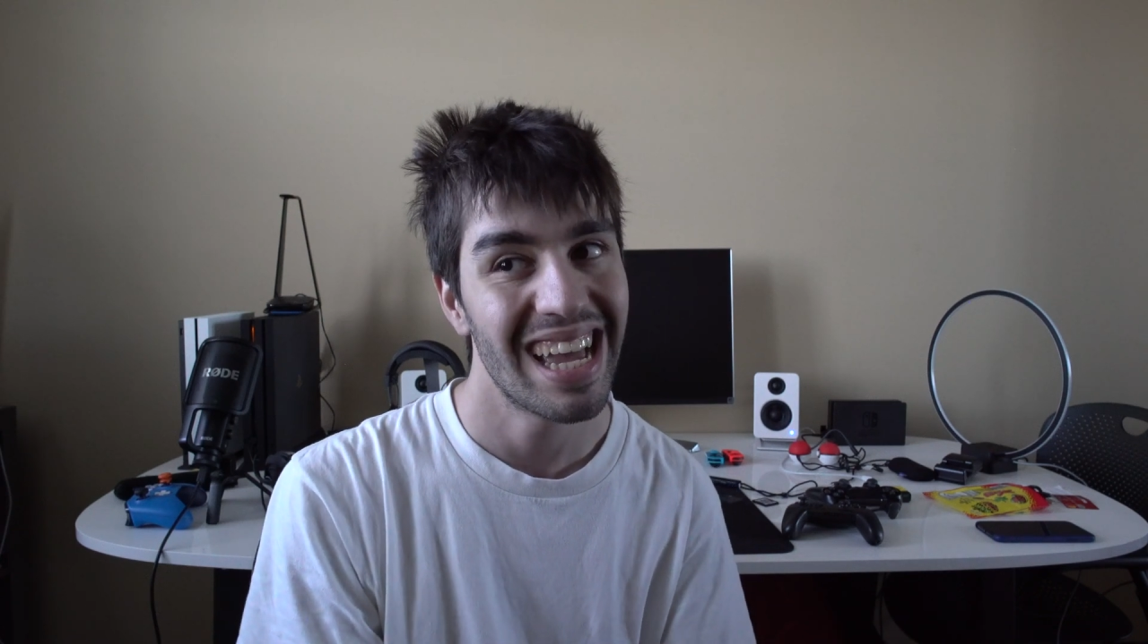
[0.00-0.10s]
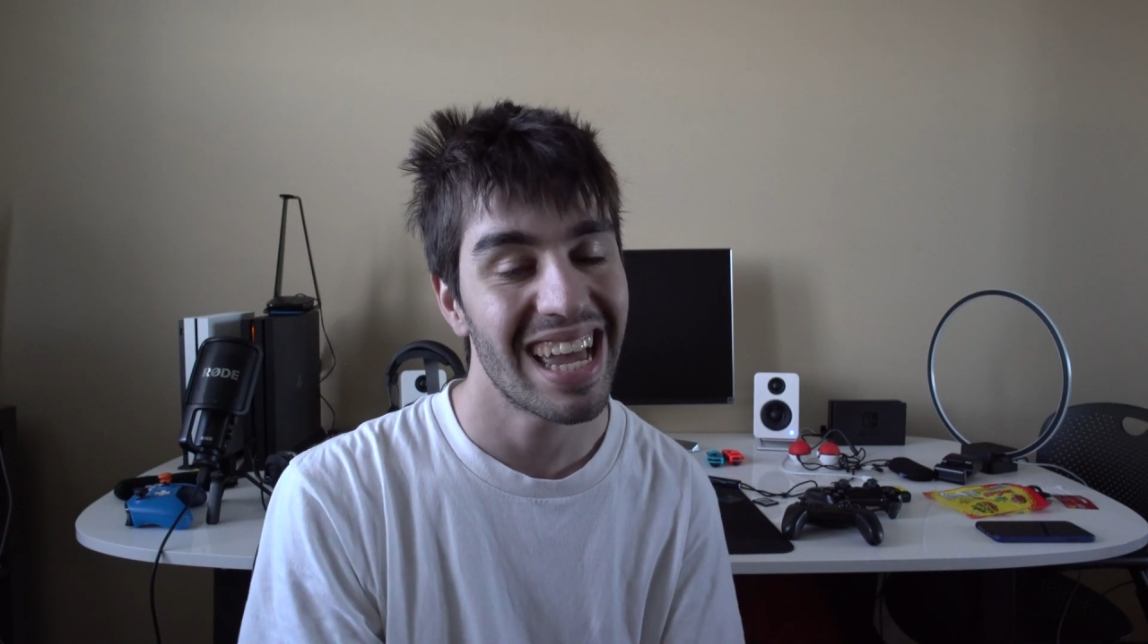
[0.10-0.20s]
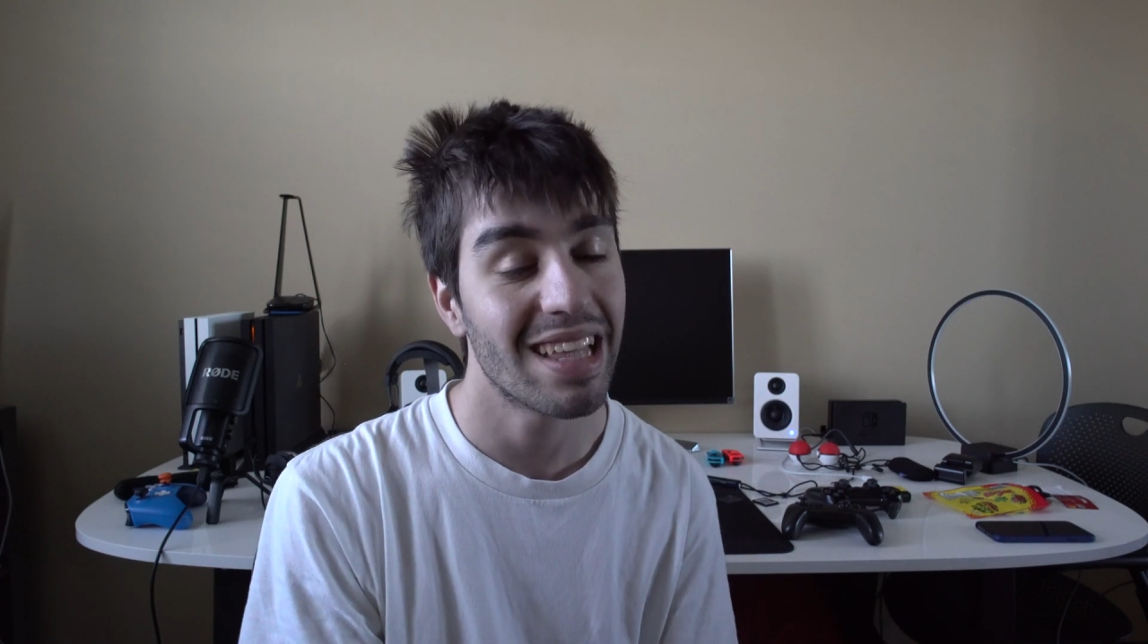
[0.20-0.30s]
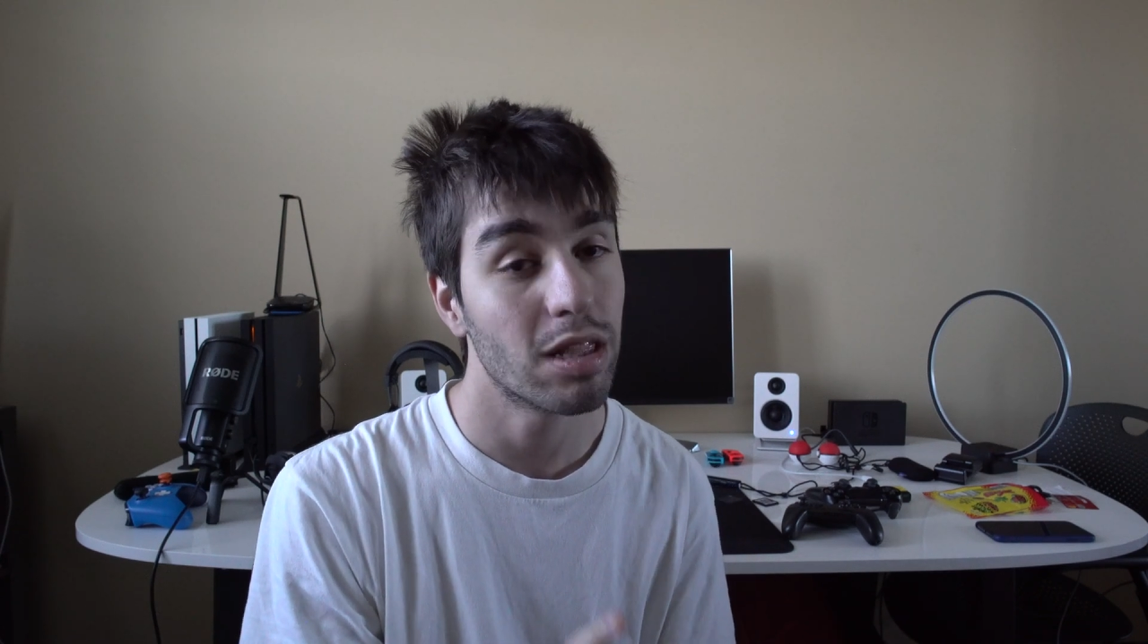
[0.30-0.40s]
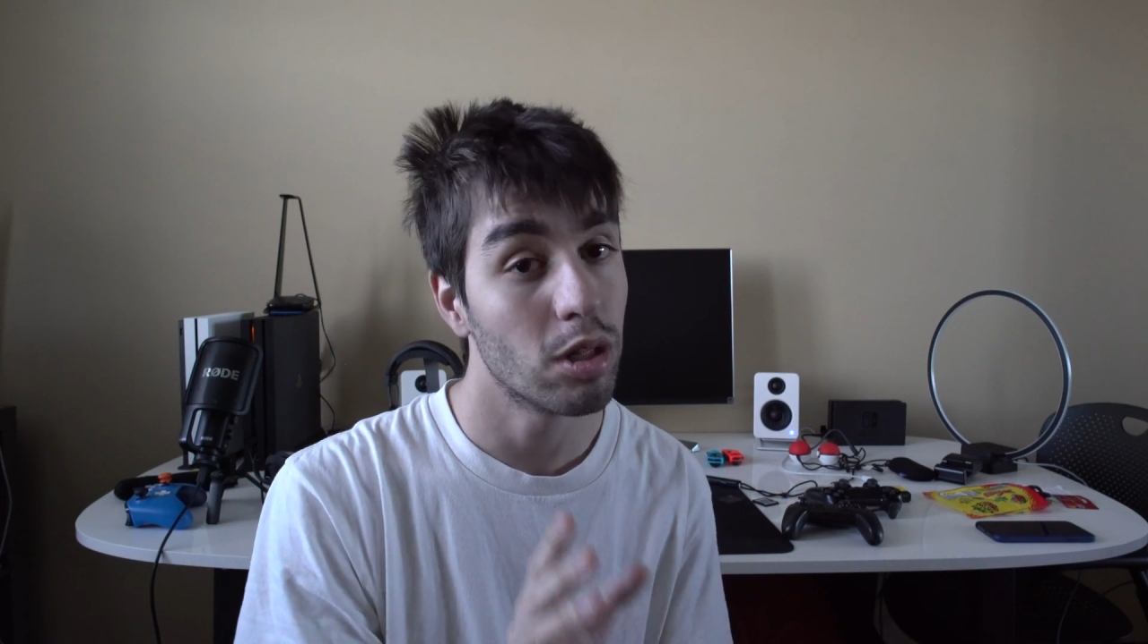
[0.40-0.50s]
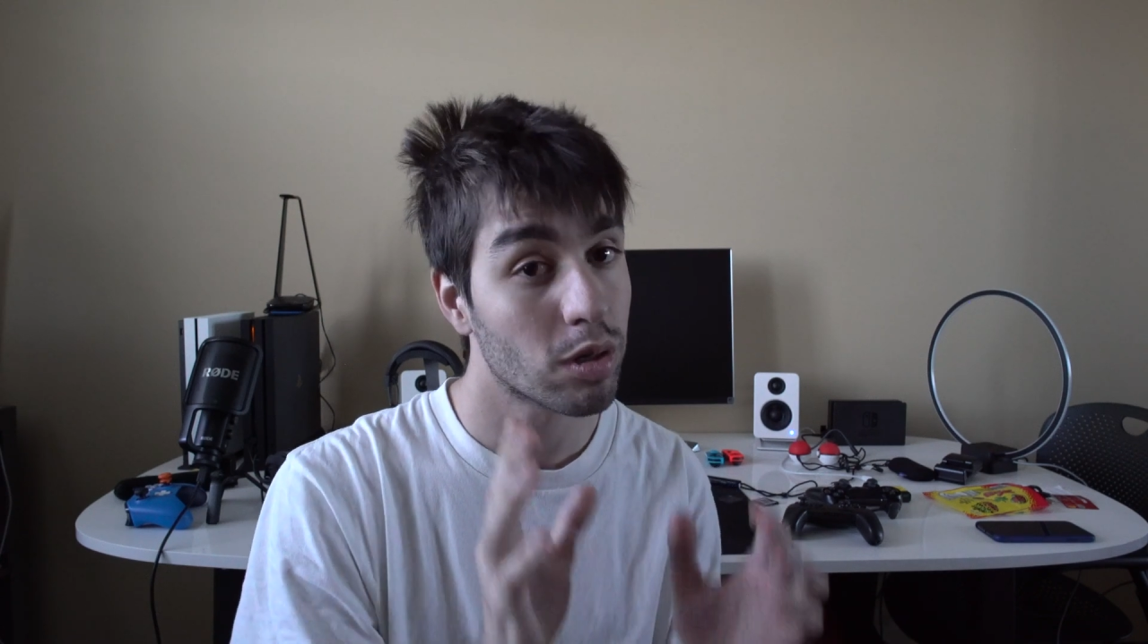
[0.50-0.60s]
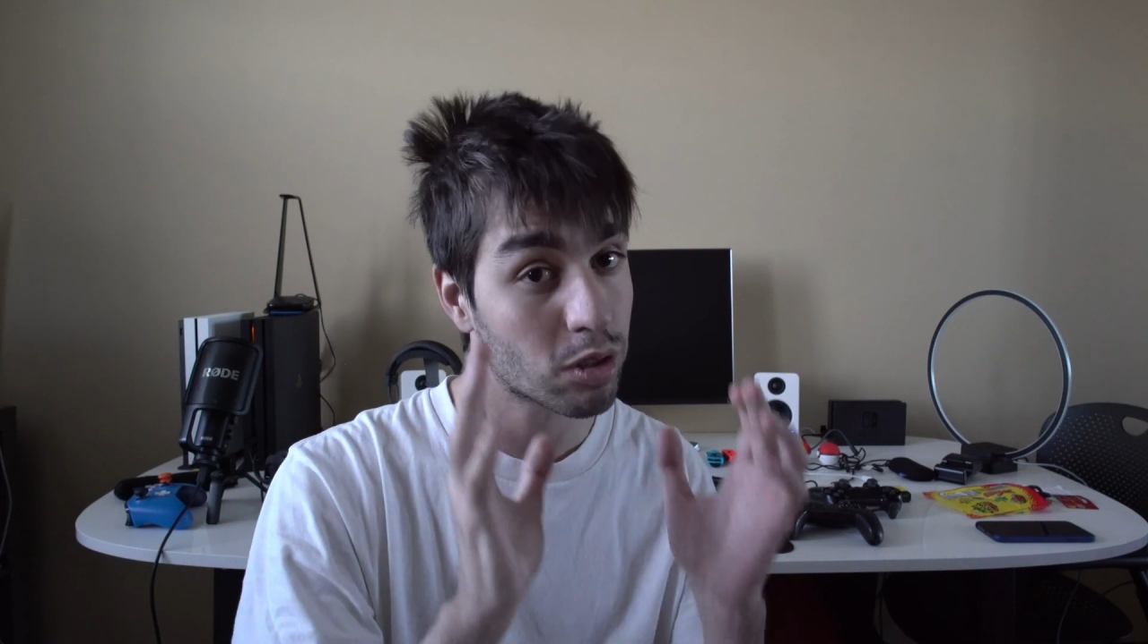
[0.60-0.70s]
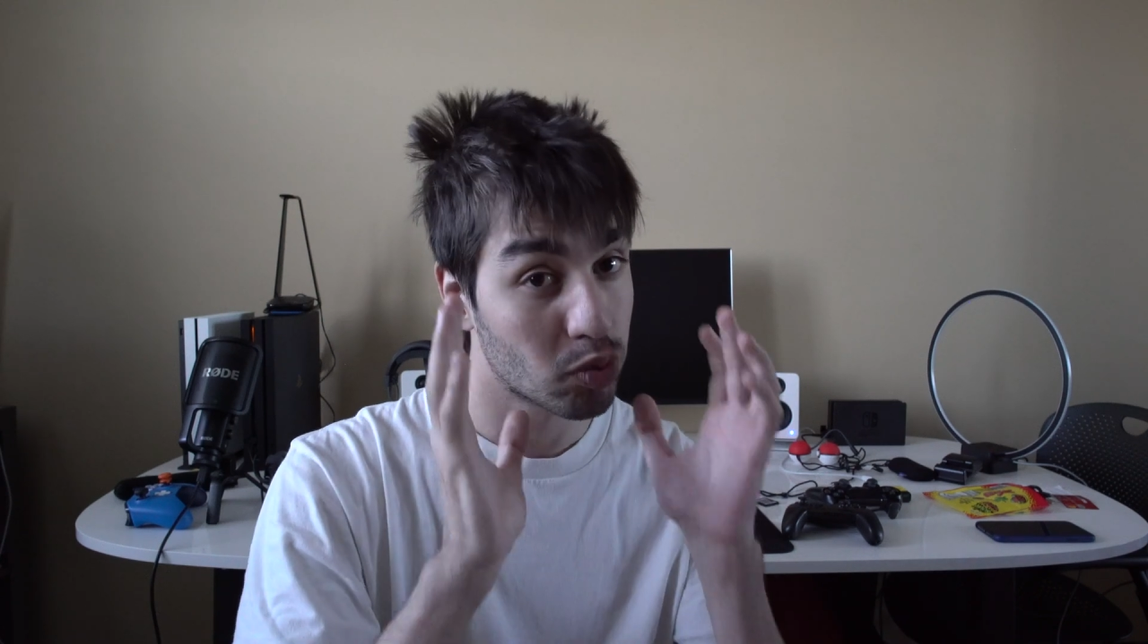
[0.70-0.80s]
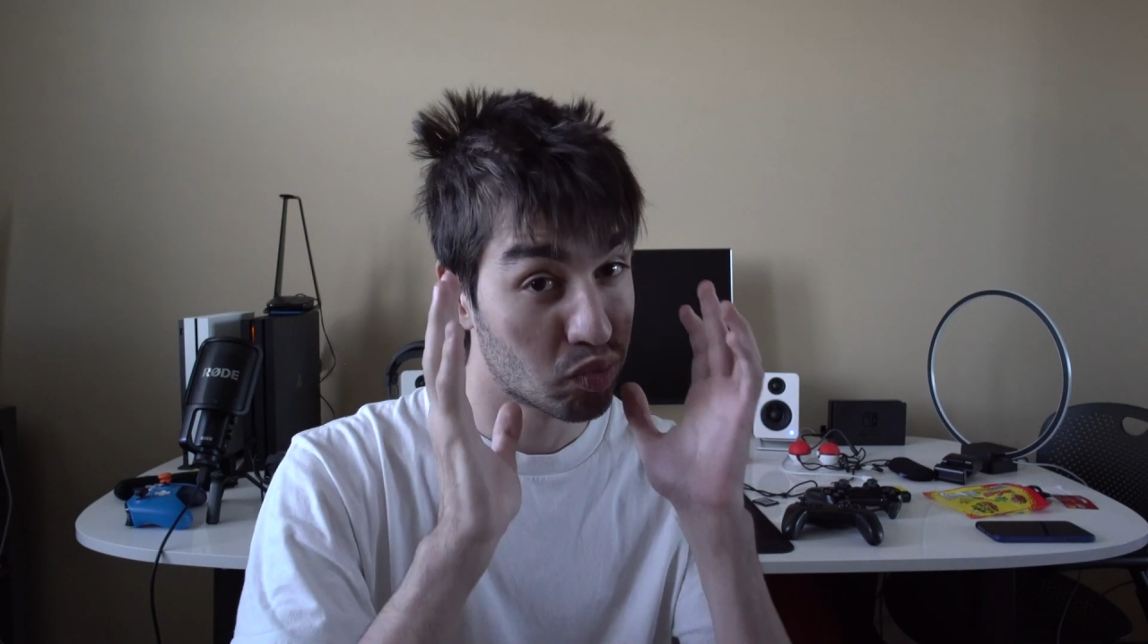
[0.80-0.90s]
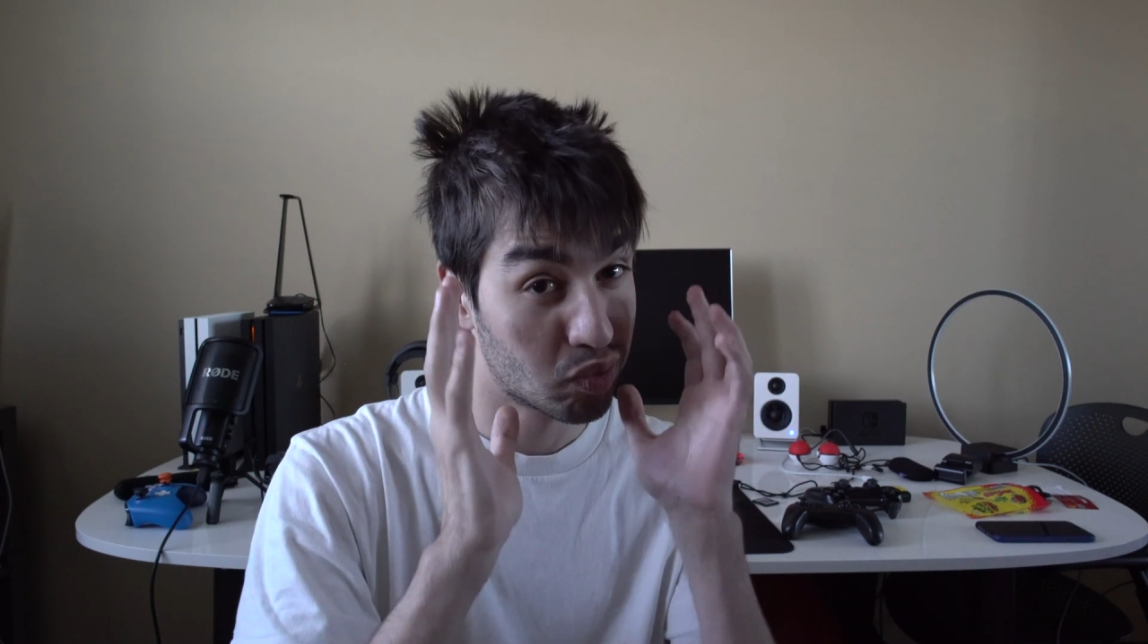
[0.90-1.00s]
it looks